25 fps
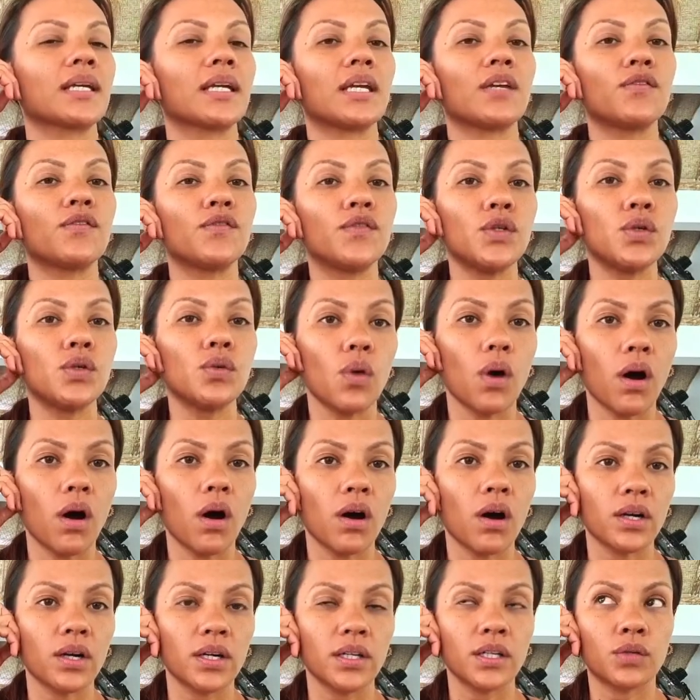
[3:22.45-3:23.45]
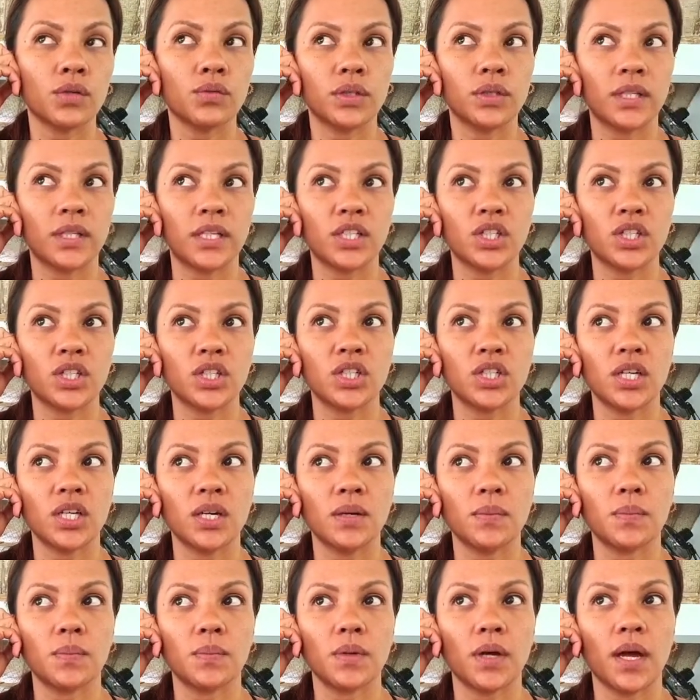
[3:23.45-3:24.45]
like, if you are in a
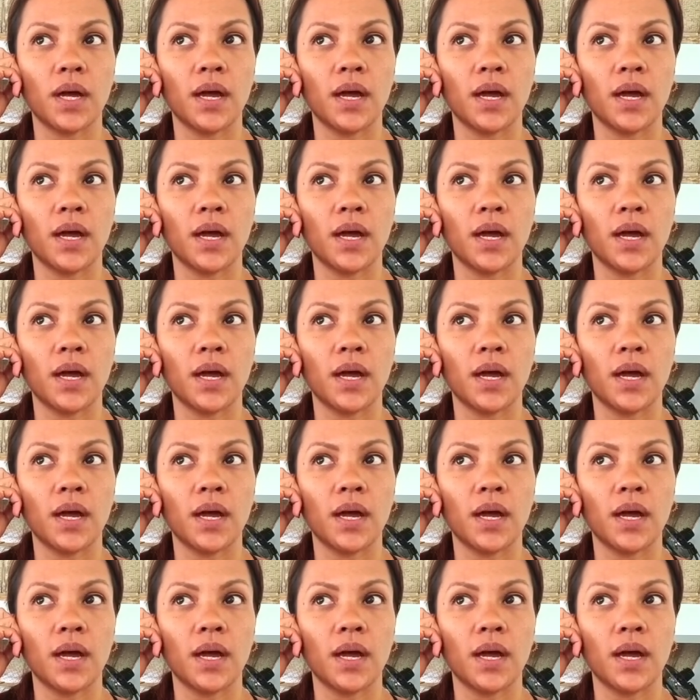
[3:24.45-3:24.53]
relationship